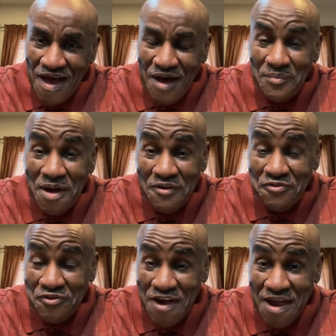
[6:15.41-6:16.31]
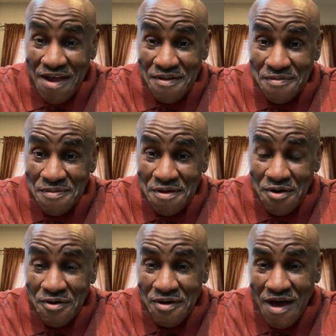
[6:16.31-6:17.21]
met a friend. A
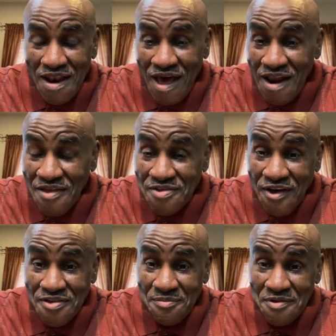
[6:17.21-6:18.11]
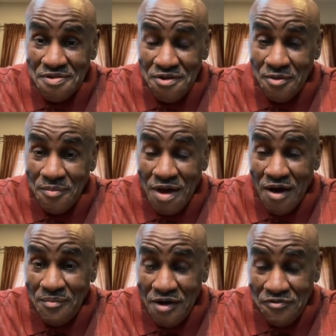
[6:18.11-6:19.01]
lot of his customers,
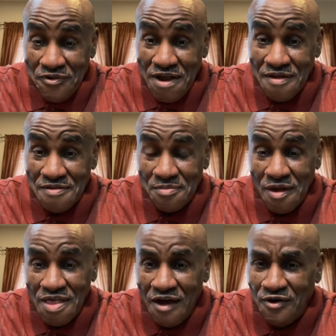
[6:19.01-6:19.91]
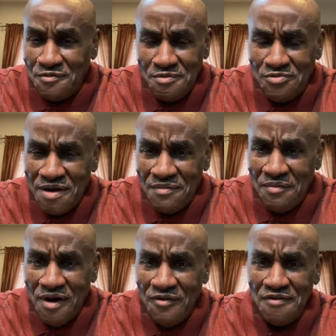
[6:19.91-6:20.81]
become my friends because I always running my
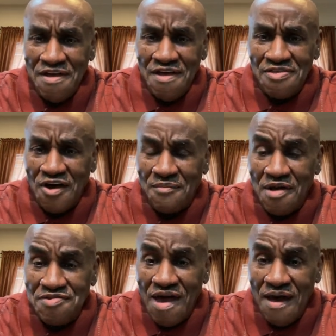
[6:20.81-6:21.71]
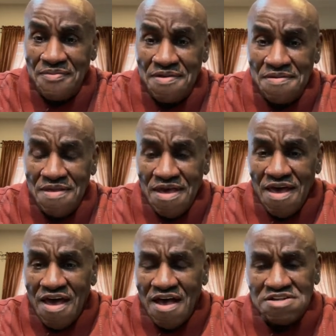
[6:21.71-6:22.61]
mouth talking about Chaps.
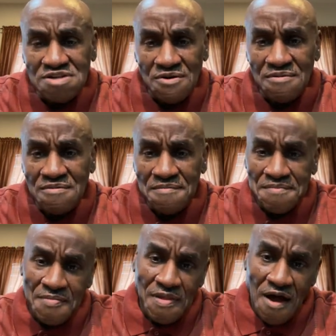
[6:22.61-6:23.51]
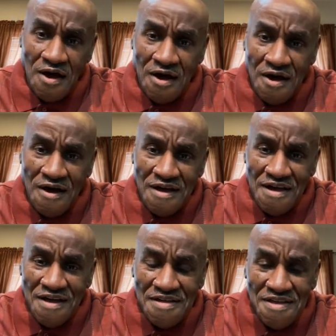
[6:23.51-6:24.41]
And so
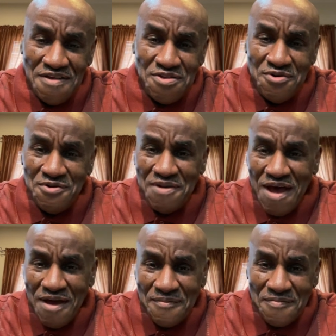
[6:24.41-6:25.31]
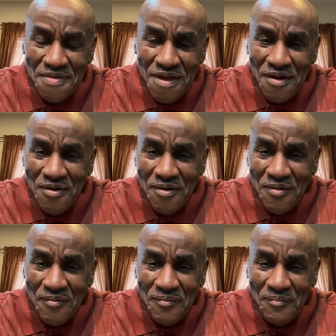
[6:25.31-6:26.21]
this dude named
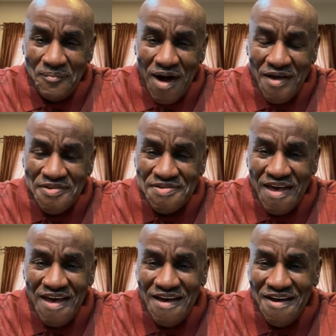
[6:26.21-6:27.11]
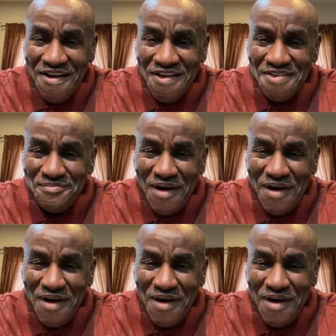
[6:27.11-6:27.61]
Marcel's